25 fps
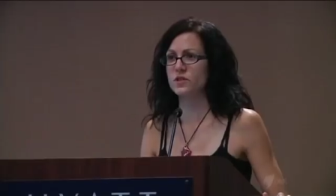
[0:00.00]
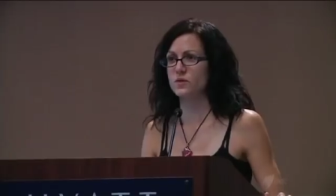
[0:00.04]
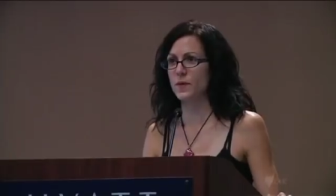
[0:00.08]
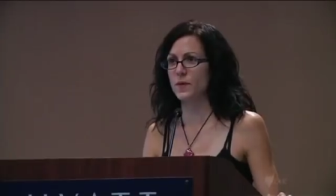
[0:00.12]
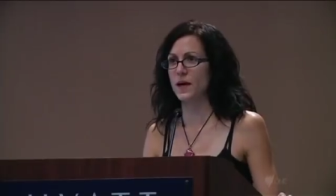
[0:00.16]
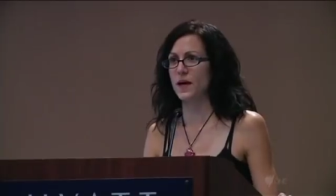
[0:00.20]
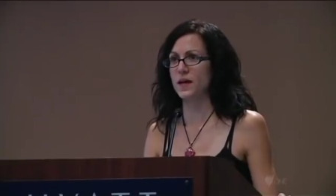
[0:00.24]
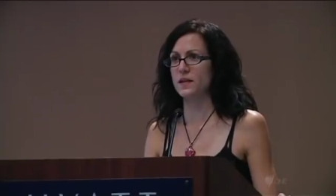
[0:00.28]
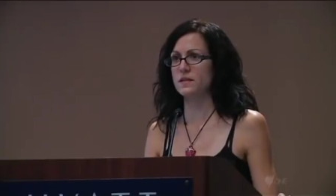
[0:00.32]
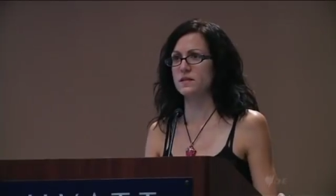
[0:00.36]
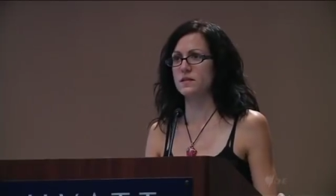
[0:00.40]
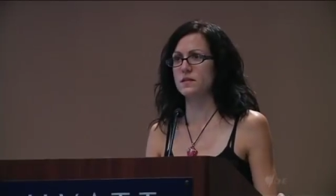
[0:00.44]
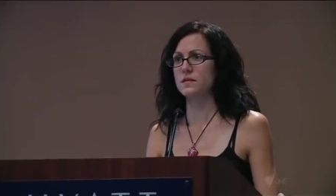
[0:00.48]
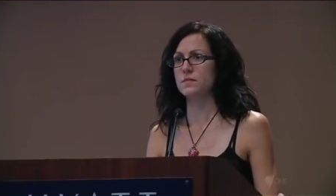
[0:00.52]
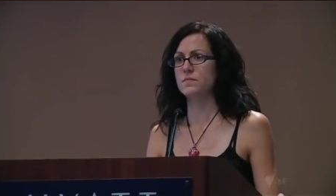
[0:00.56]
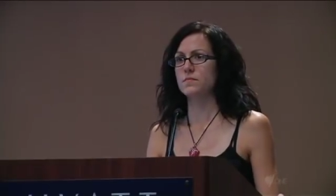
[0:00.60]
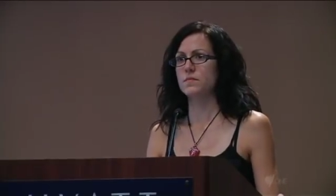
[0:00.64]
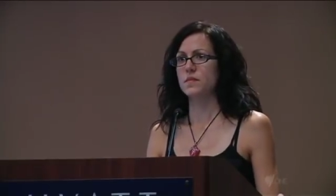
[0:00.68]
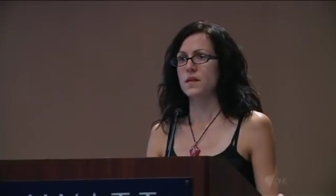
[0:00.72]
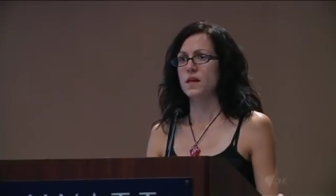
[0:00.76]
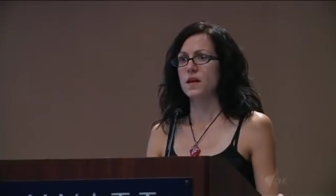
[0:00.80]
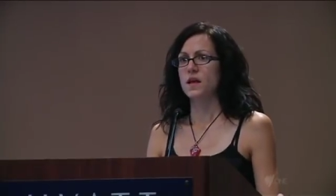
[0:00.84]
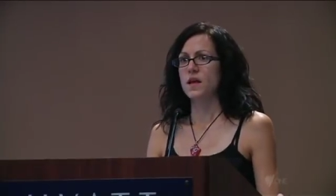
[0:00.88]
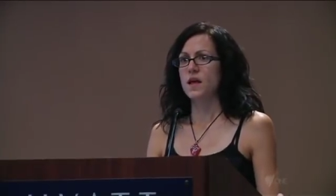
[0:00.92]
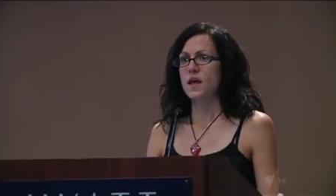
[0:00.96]
respect.
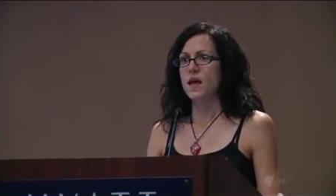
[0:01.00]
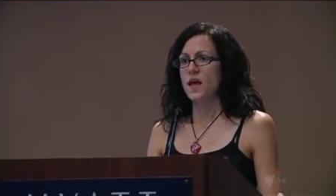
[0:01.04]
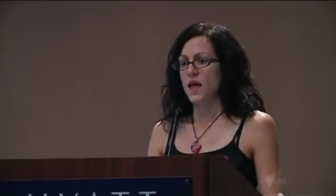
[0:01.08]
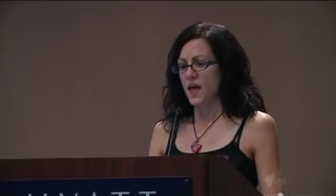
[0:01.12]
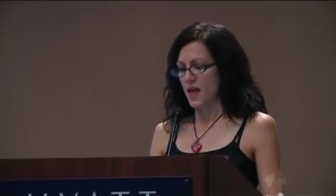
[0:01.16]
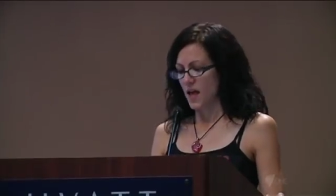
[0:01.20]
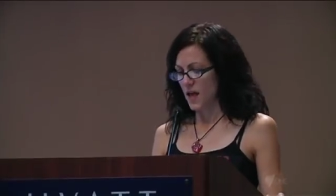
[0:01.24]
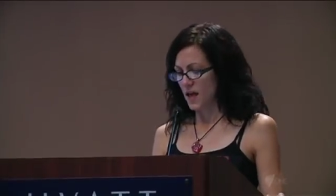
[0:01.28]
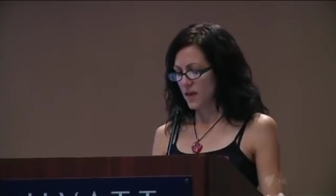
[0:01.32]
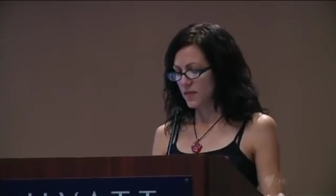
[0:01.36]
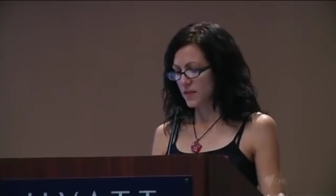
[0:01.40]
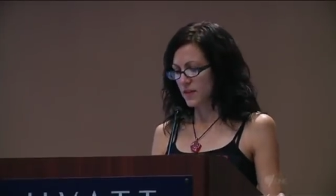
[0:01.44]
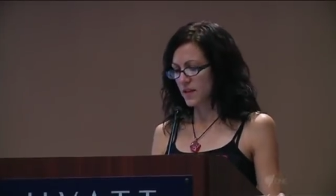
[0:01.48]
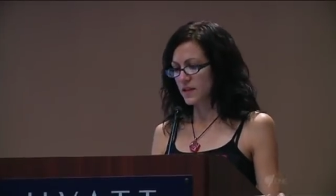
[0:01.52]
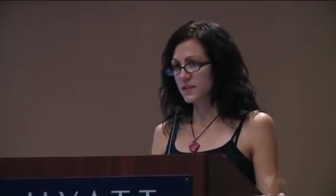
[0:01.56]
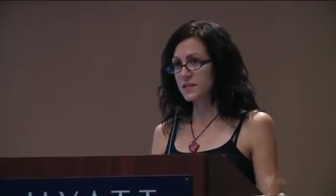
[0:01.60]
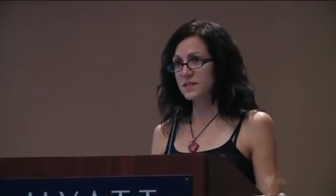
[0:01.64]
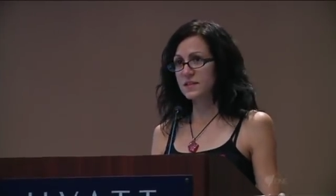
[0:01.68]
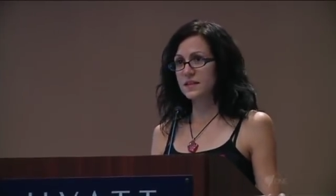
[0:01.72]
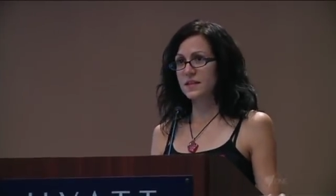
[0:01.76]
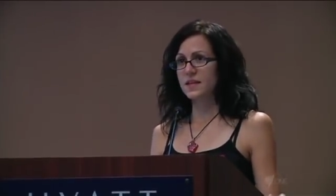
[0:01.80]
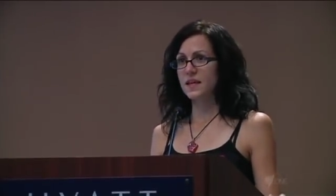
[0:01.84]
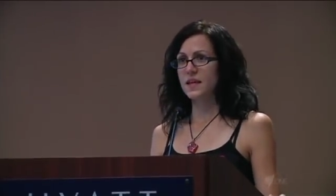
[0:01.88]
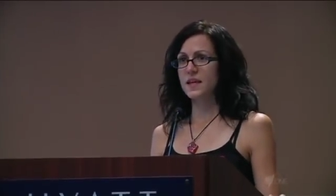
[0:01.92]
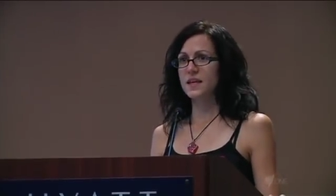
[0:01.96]
And
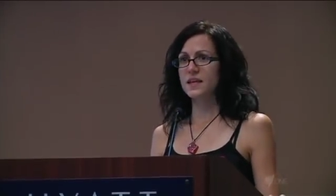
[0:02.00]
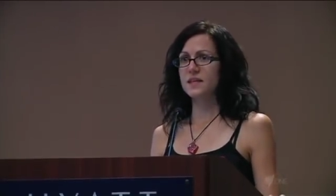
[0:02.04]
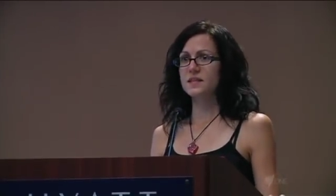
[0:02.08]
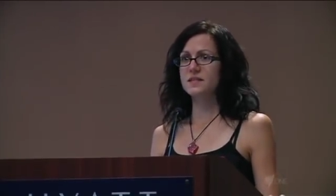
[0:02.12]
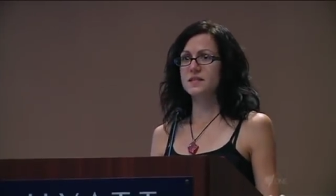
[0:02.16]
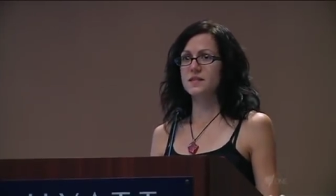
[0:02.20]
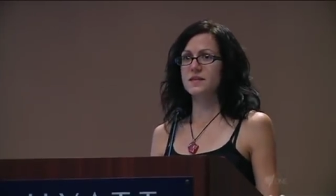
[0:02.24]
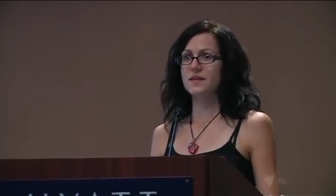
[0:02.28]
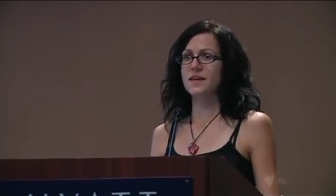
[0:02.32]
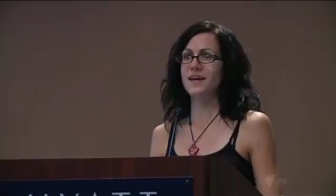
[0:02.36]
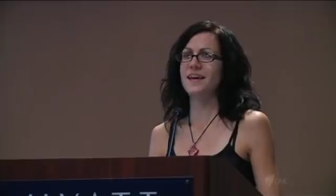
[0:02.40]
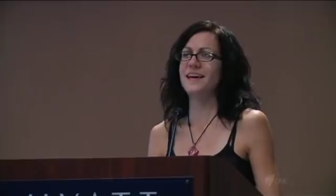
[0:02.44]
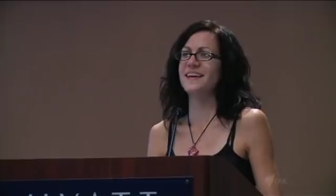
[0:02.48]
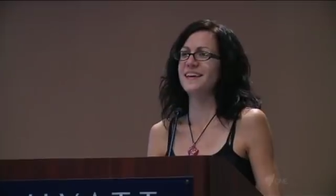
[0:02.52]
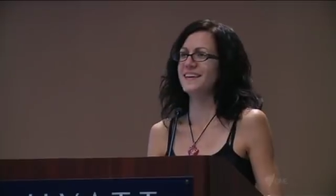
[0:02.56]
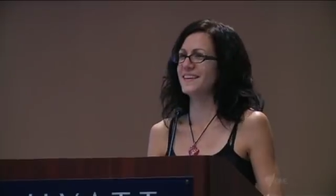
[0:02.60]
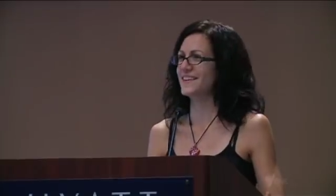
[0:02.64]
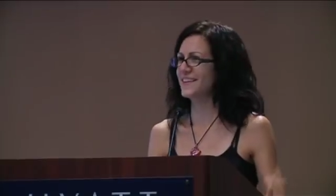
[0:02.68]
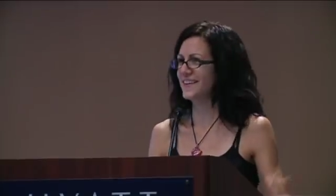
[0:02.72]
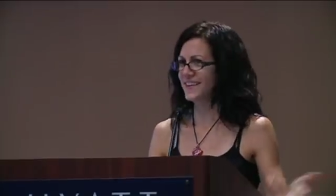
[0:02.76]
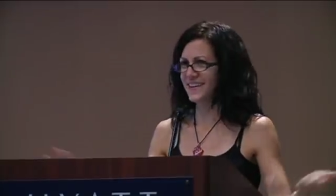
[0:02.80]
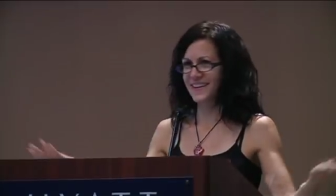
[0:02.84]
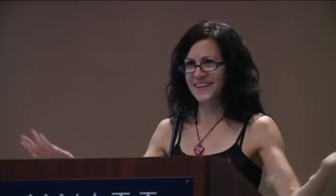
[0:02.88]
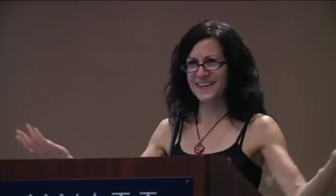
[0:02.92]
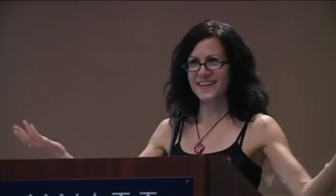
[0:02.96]
this is,
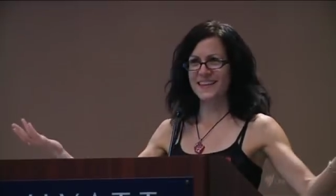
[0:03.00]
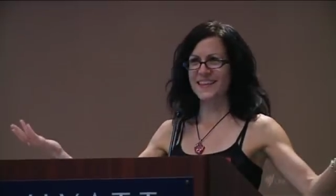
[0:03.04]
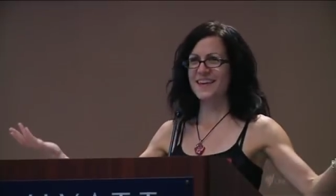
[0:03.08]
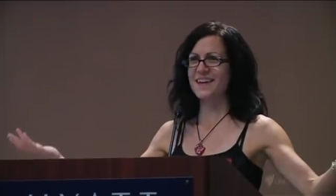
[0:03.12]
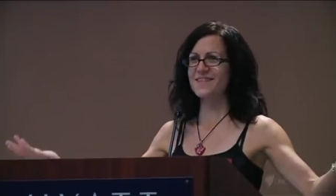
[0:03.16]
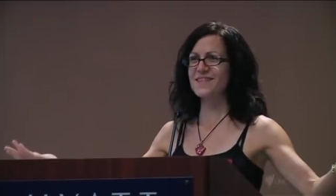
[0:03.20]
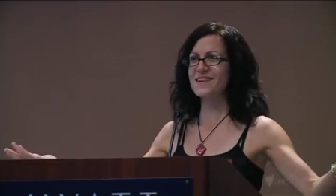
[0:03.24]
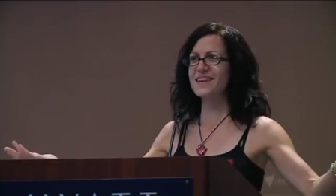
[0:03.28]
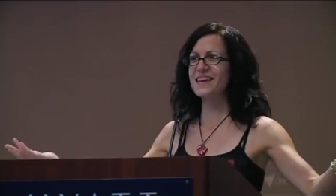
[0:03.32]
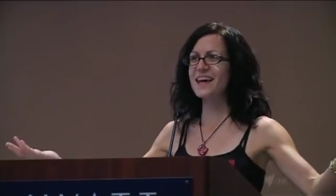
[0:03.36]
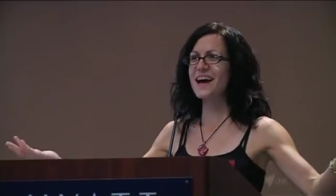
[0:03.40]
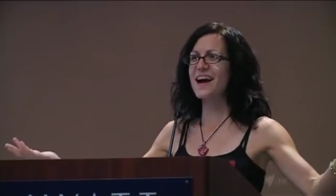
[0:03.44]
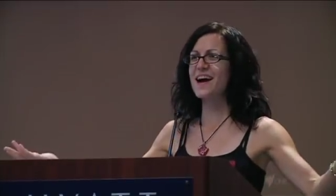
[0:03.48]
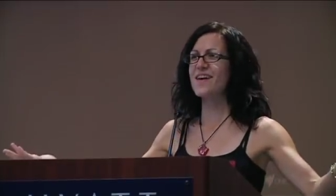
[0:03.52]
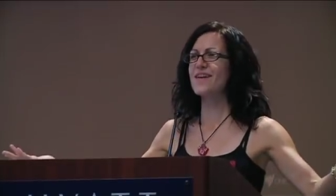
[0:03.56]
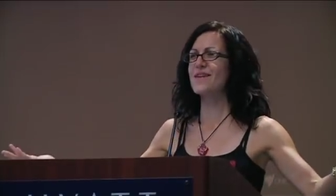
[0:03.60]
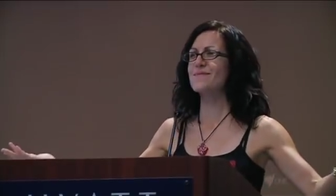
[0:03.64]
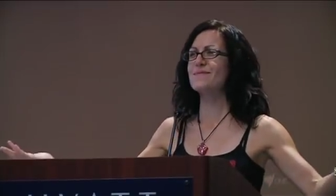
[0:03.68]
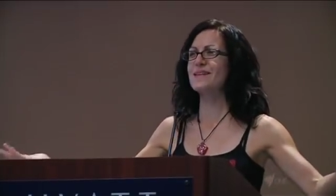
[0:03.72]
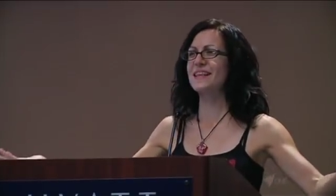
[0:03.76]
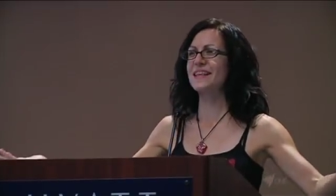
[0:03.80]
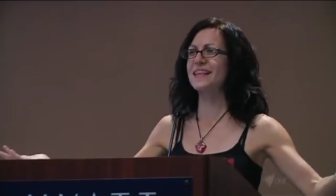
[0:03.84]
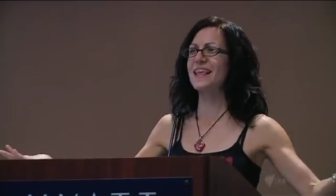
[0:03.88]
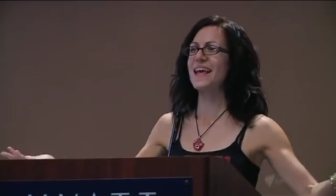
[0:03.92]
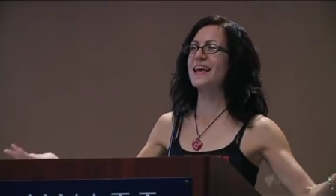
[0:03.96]
here we go,
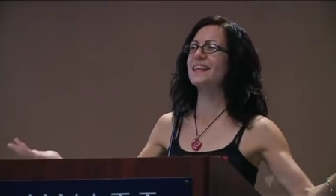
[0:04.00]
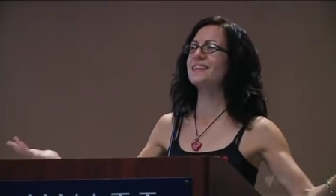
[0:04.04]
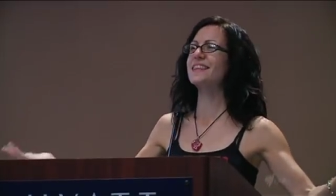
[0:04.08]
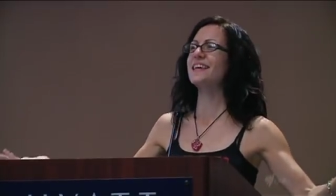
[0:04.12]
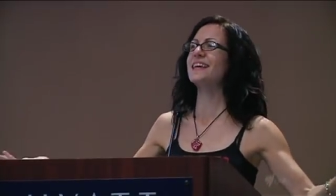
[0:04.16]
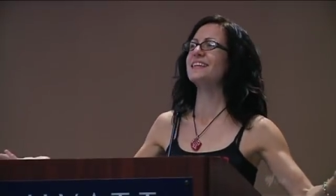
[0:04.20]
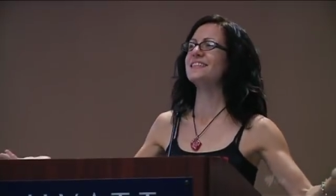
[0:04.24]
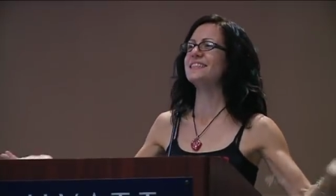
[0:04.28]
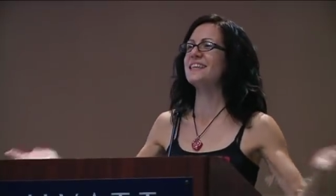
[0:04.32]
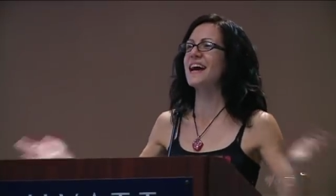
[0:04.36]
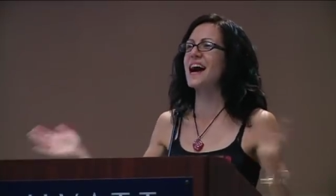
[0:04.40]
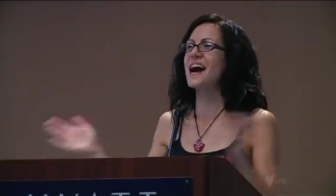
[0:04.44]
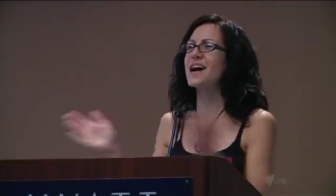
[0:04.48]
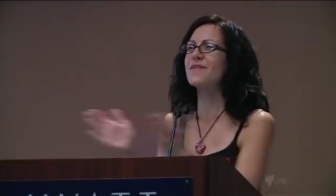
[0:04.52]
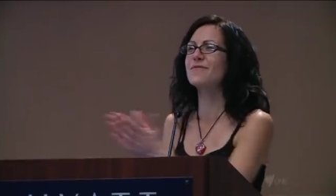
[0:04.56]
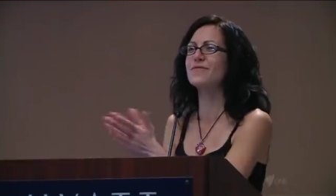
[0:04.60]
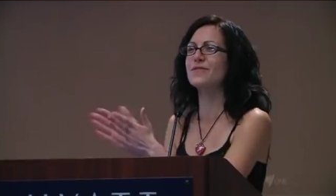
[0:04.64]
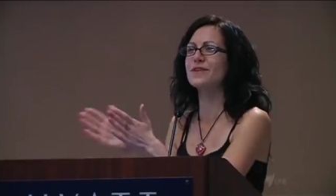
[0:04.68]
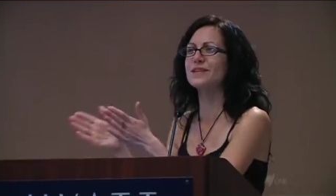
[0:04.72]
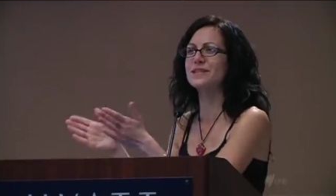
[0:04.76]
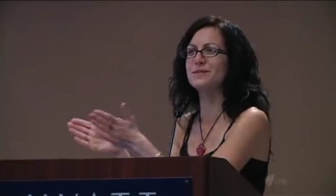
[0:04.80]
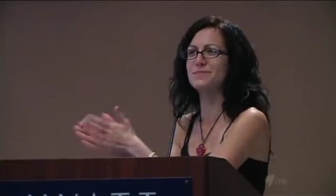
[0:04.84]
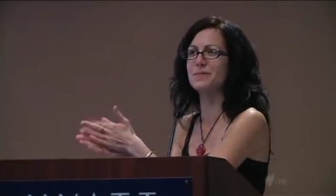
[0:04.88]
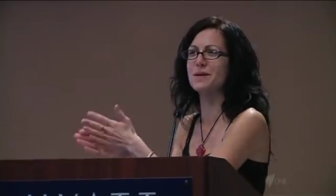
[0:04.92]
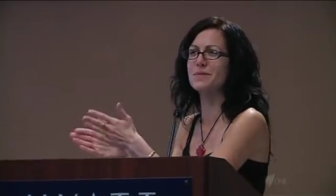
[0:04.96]
the atheist
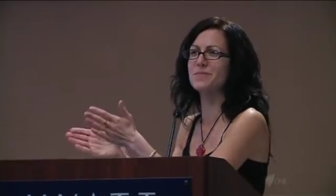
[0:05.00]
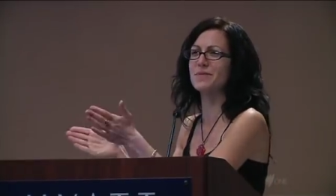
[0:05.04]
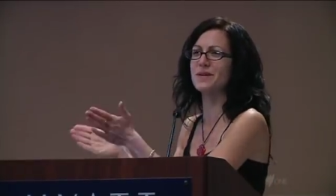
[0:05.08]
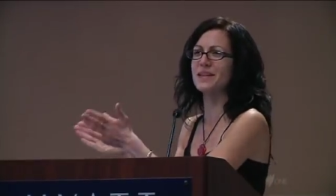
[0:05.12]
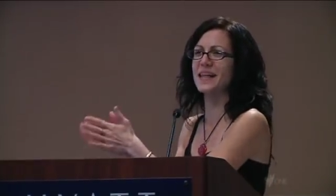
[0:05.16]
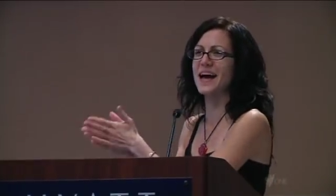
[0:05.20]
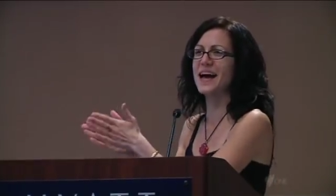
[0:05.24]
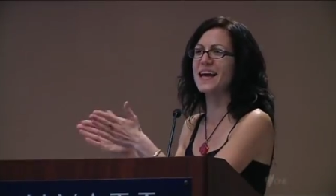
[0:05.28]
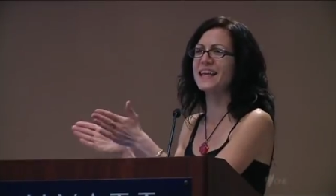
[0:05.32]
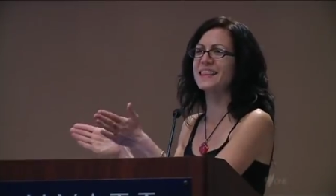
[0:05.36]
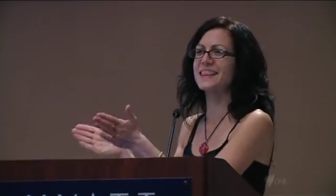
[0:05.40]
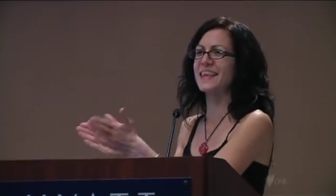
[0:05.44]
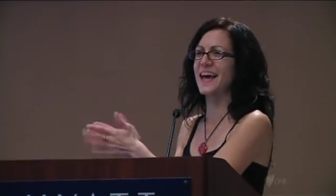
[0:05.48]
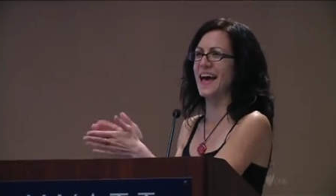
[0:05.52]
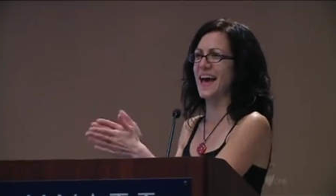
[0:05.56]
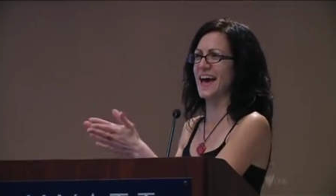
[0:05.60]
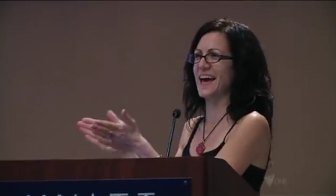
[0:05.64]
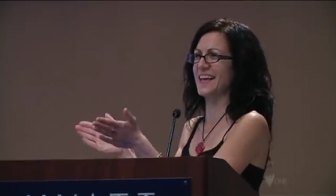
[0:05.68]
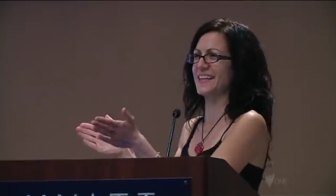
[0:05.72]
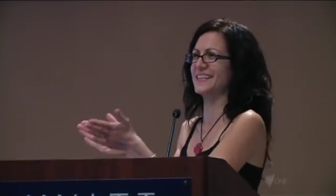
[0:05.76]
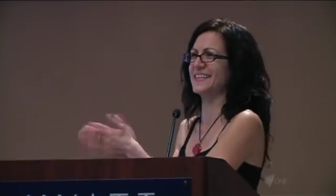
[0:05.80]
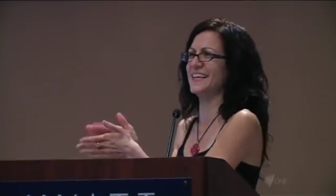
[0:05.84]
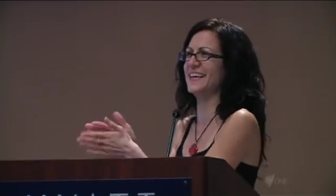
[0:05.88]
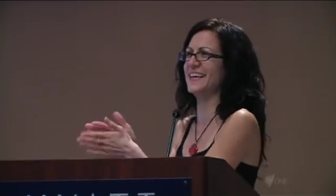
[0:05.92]
conference, people like that.